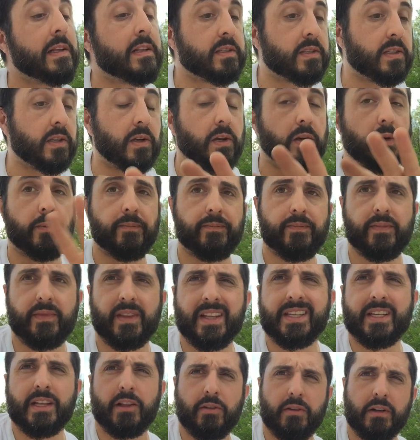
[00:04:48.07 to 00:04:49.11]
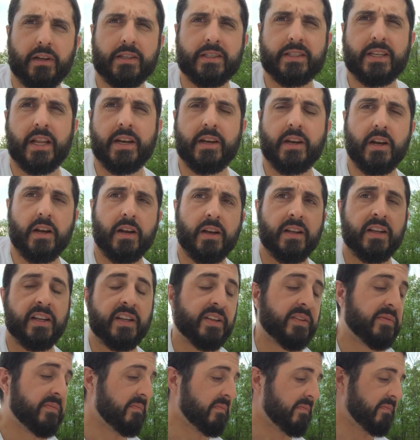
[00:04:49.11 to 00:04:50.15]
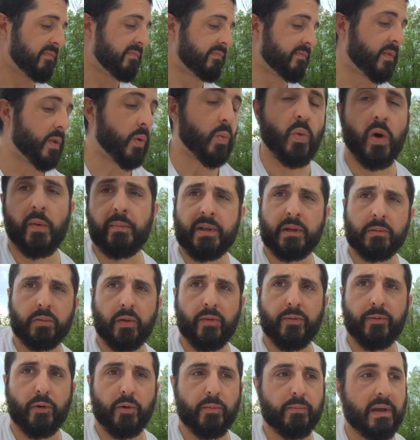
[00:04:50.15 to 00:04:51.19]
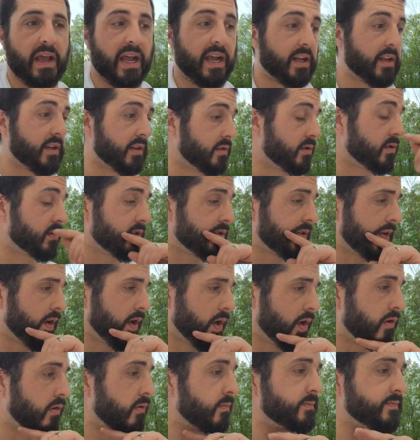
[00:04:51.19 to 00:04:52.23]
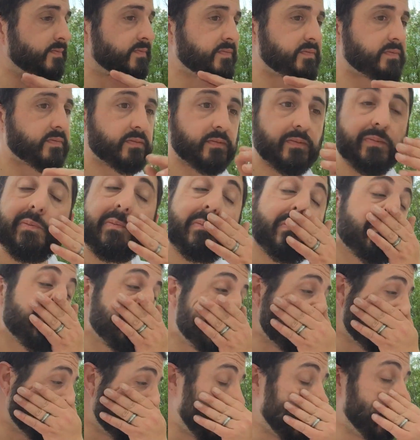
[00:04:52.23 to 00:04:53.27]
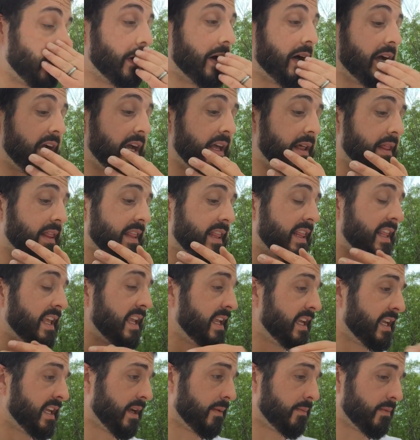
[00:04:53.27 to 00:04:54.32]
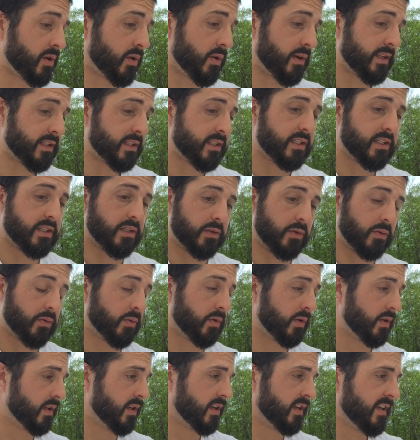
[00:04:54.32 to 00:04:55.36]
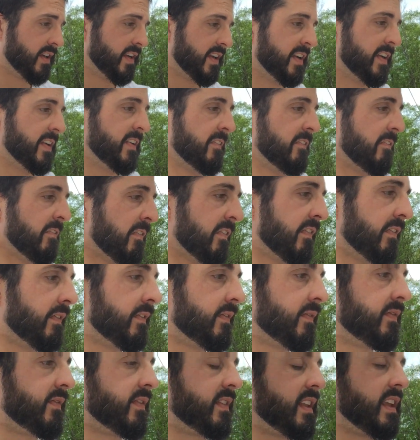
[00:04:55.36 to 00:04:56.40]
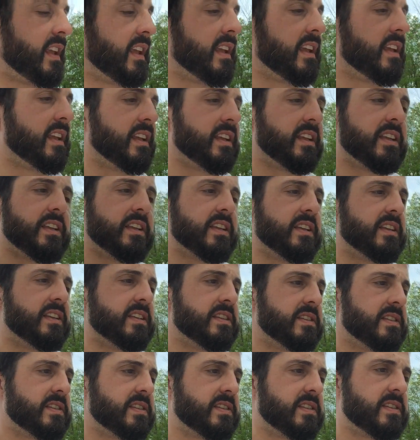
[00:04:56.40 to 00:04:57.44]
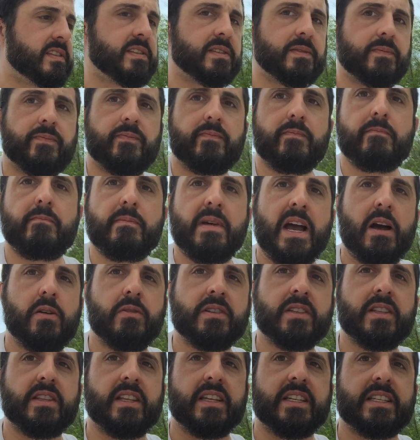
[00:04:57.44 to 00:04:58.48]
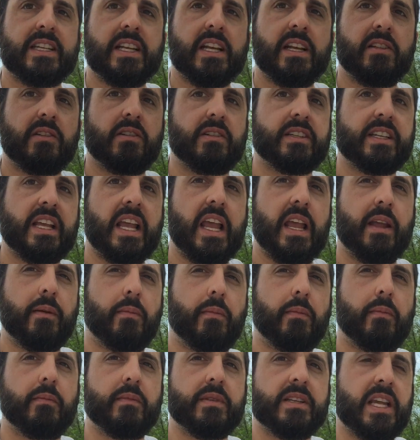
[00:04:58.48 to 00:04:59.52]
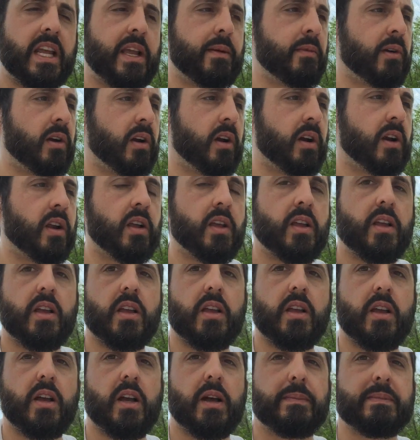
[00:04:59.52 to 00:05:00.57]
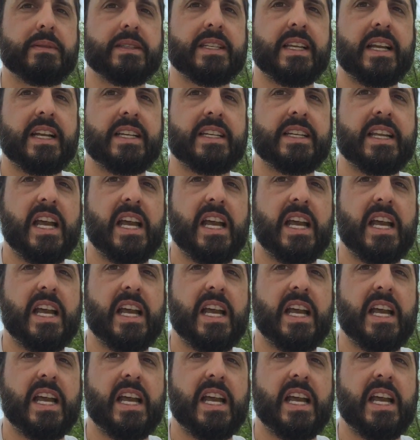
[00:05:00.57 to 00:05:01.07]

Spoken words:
so the tiller extender won't be able to fold back. So what I think I'm going to do is mount the tiller tamer upside